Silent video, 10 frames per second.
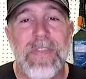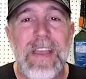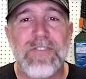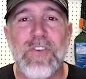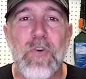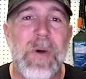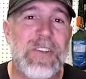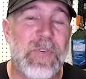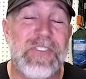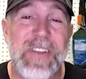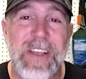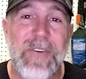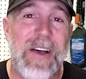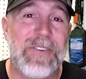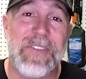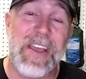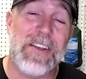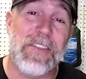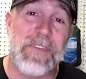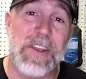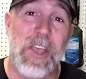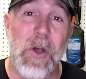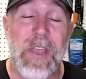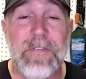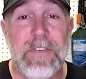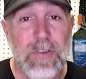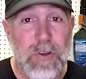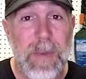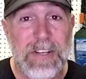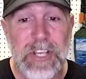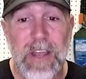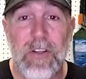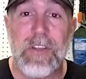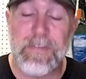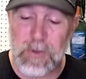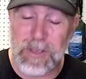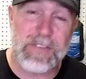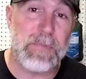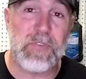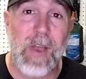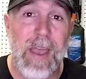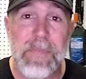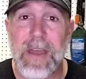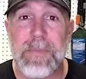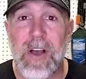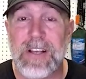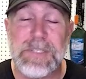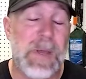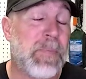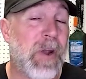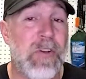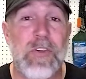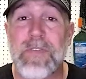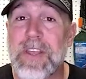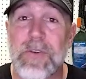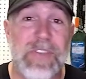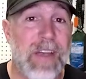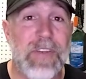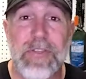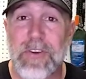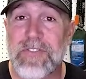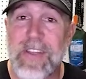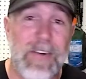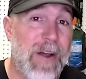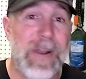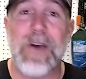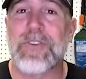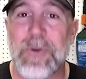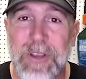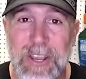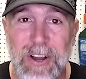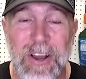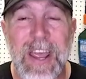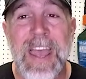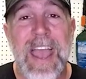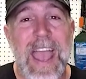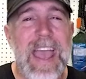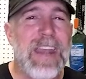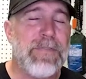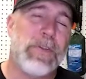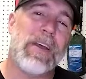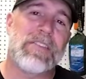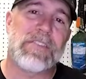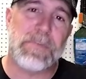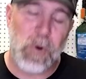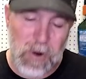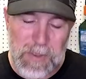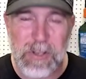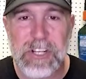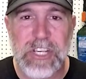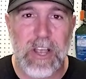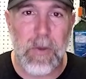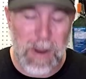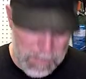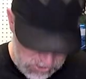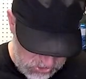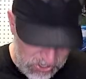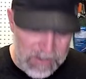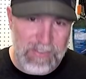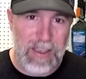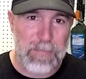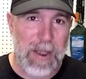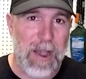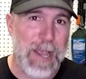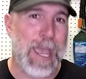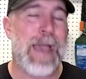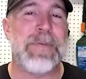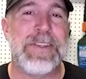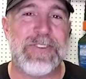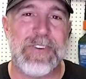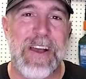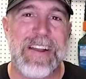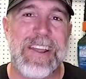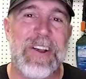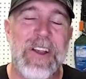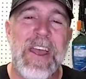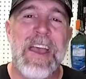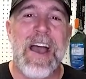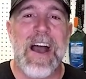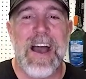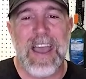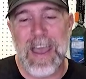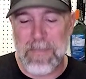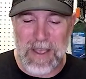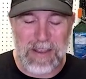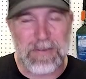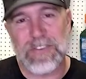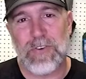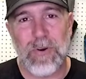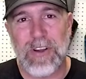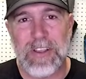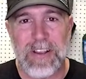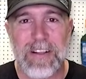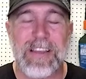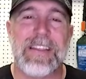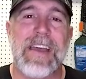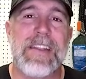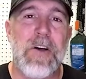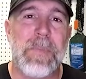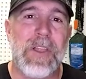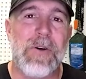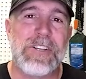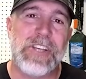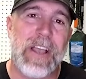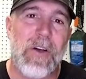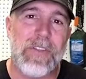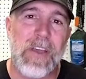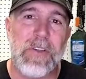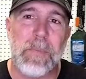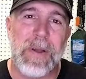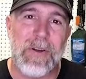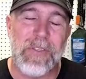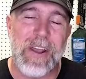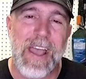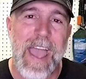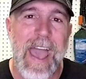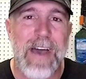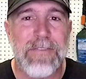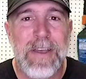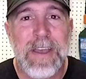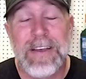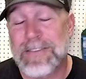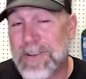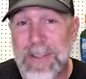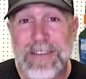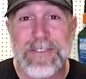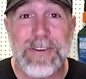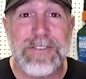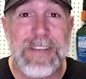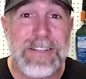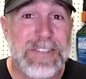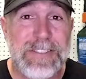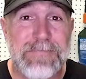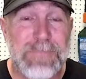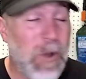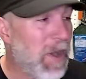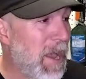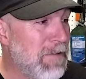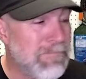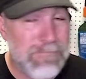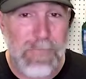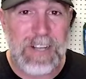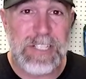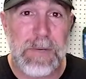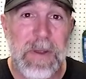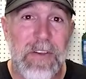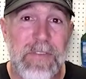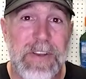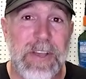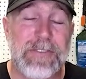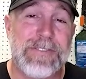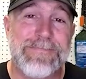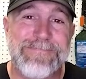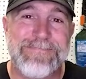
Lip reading: Thanks so much for sticking around to the end of the video. If you're new to my channel, if you hit subscribe, that'd be awesome. I put out new videos every Thursday around outdoor gear. And if you'd like to support me, you can check out my merchandise. I have my Hike Happy shirt on here at my store. You can click that down below and check out the other apparel that I have. Till next Thursday, just go ahead and watch some of my other videos.